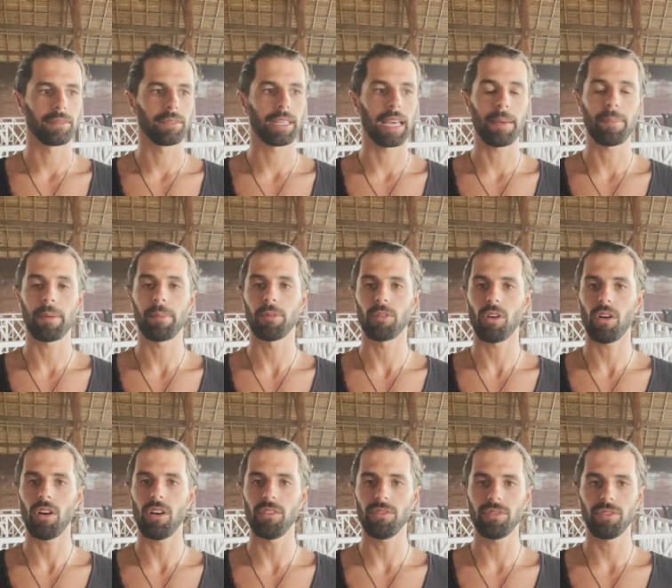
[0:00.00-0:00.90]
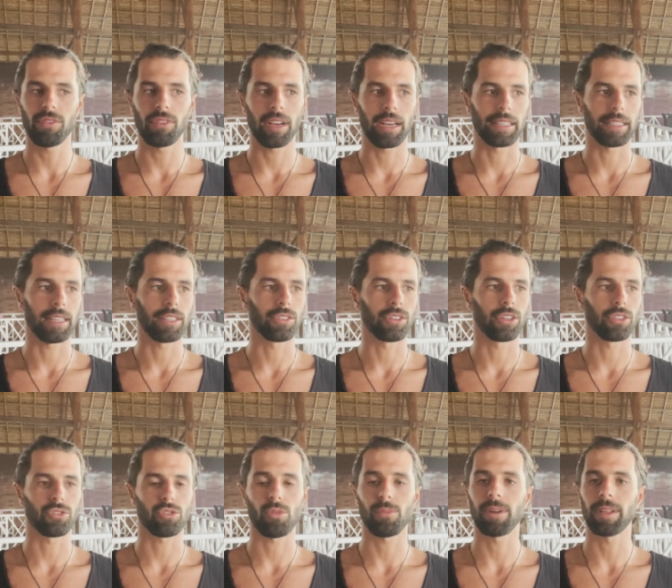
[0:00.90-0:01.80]
capable of, and then you got
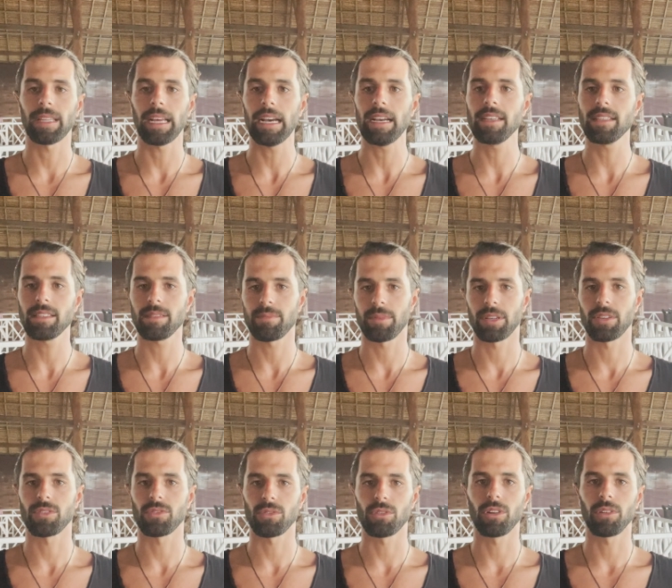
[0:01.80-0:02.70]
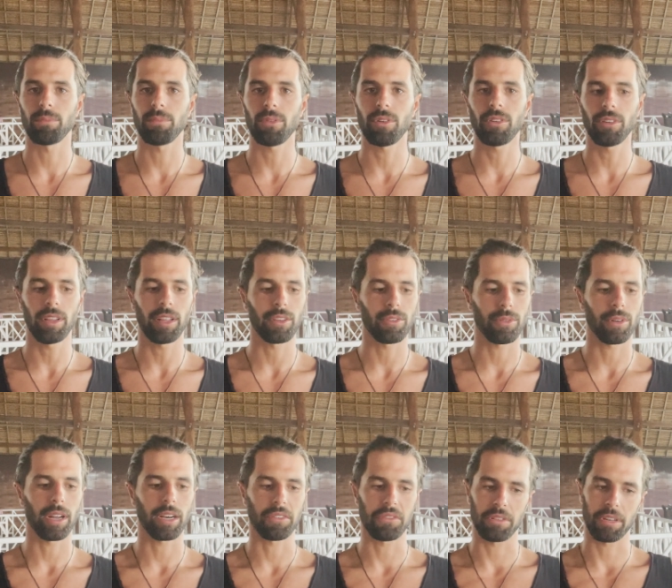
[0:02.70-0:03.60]
traumatized because you got burned, and you were
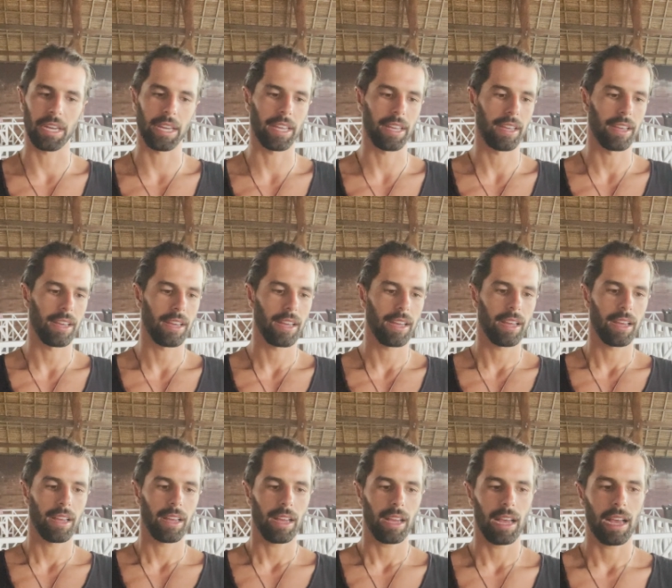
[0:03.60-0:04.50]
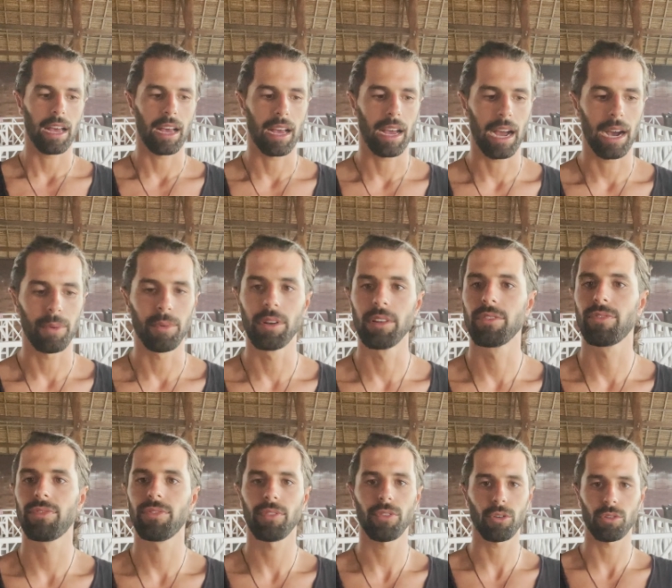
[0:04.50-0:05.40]
like, okay, I will
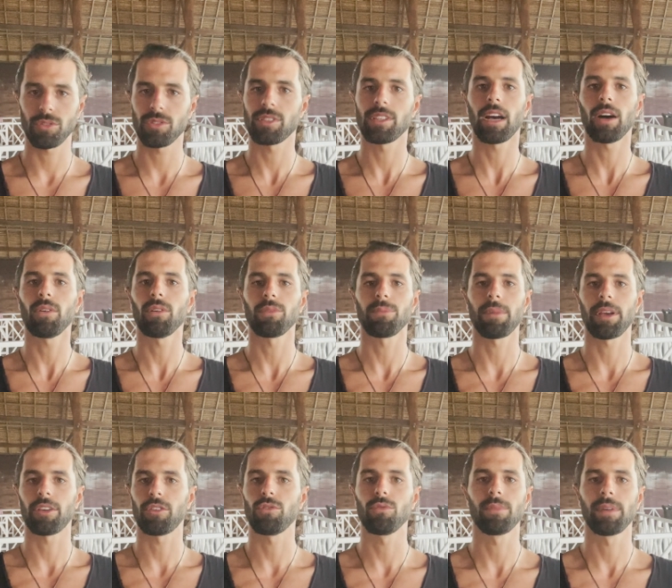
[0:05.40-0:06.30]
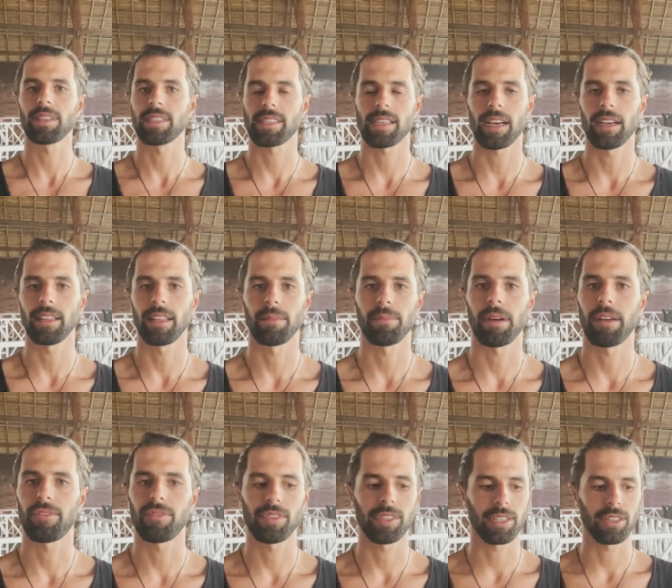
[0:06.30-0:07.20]
focus now on my human side and
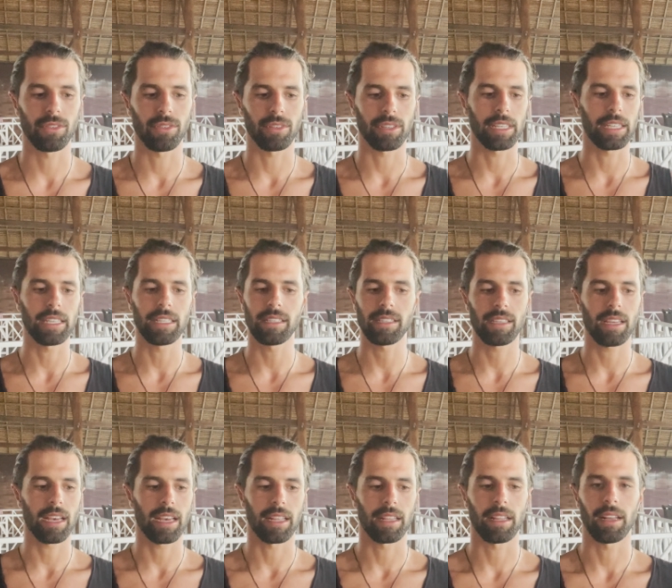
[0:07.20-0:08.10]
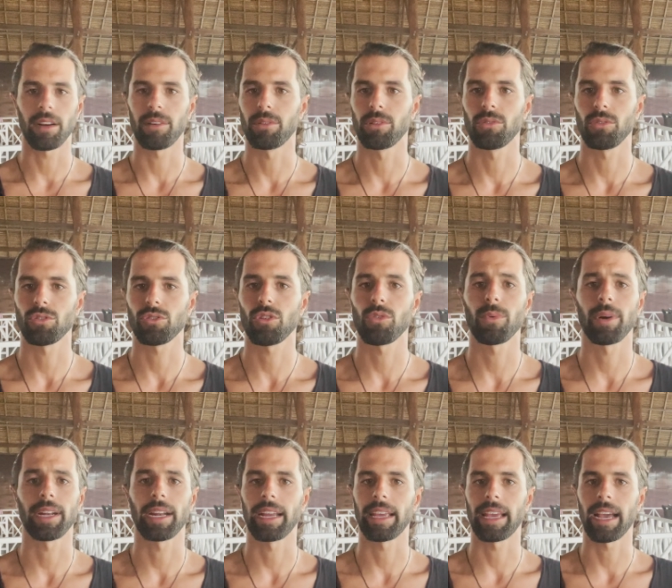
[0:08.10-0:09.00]
my physical needs, and I will control
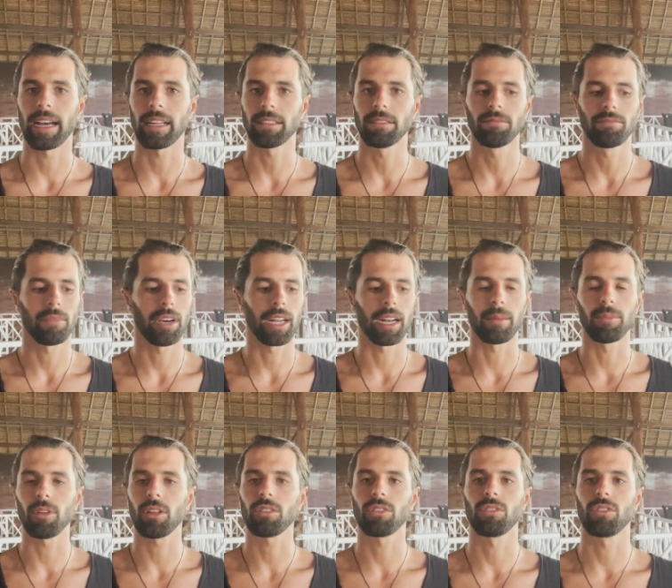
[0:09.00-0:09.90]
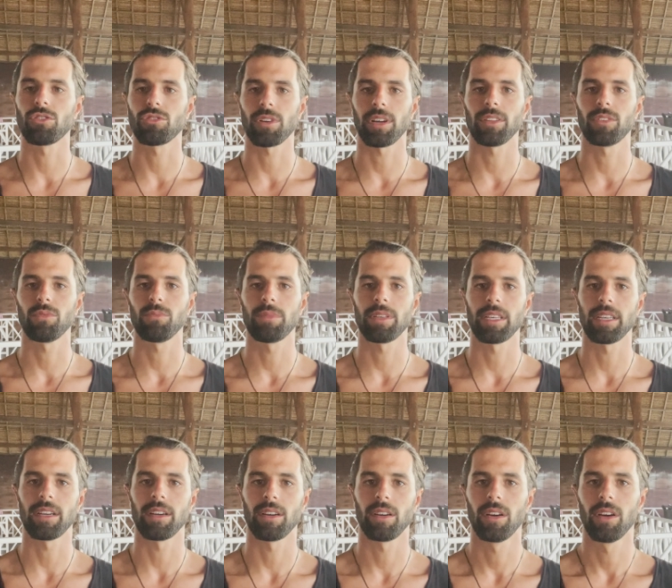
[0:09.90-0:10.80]
what I can, and I'm not going to try to
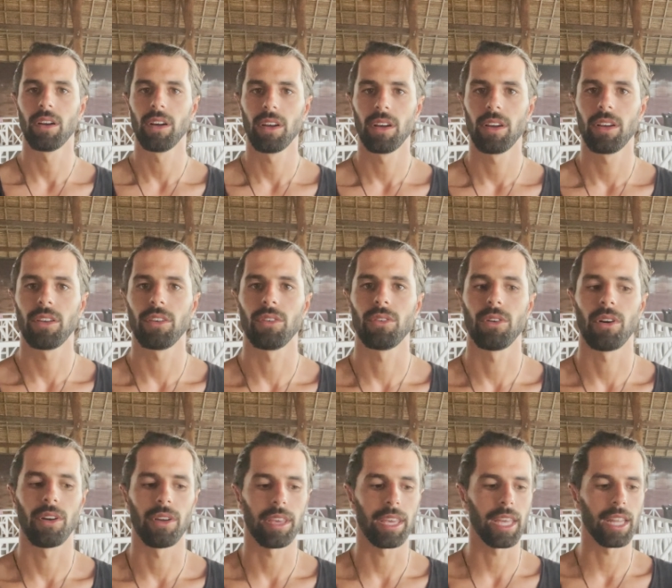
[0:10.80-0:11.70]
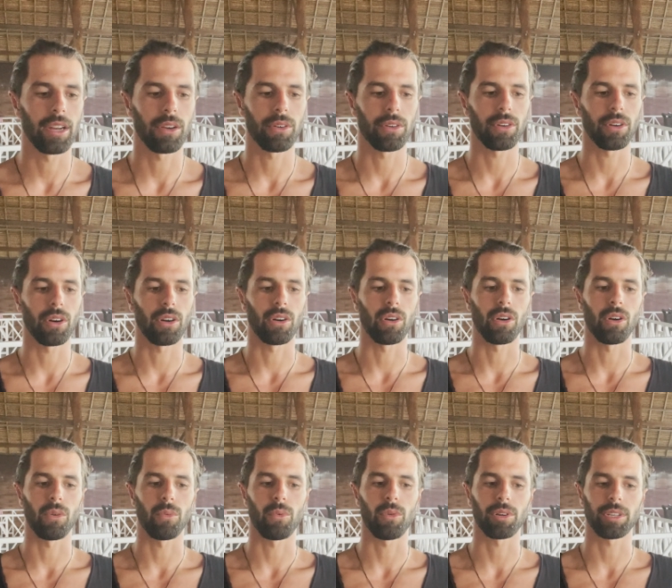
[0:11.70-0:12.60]
be a healer
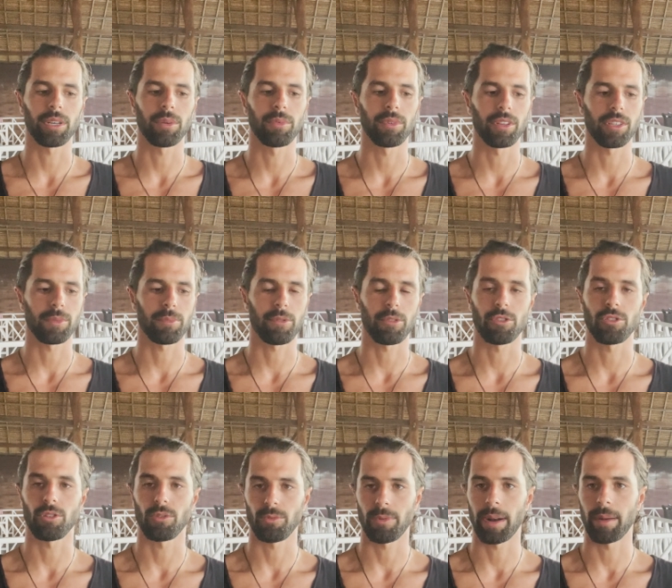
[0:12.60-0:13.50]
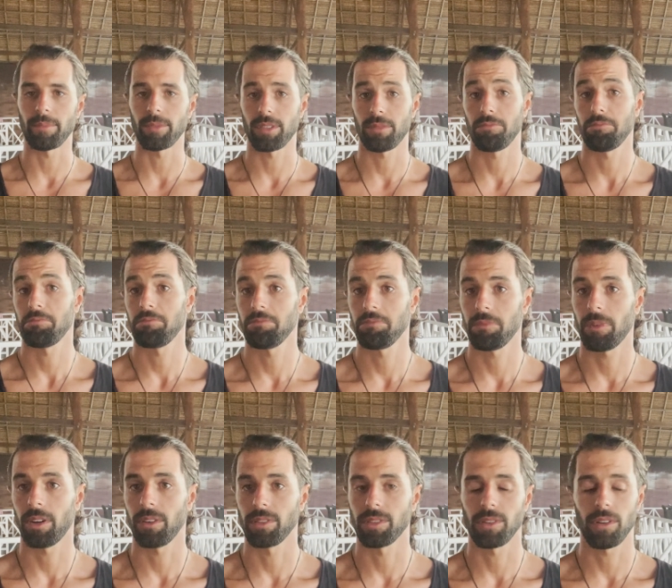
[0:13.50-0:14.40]
or working with the spiritual realms.
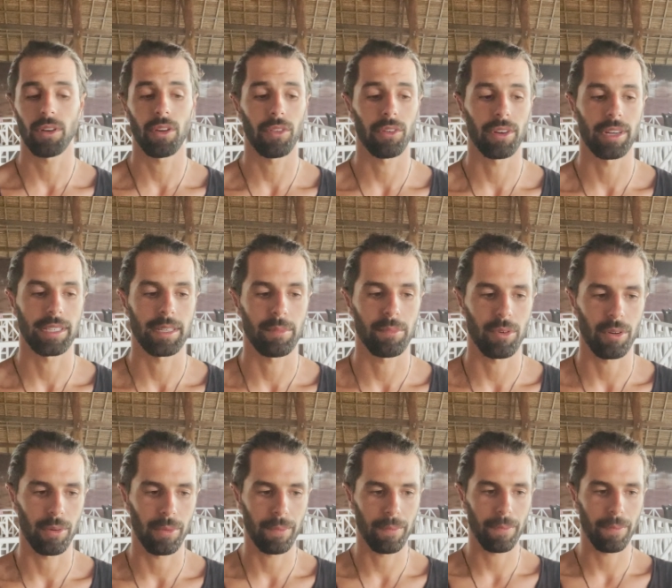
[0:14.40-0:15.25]
That was another example.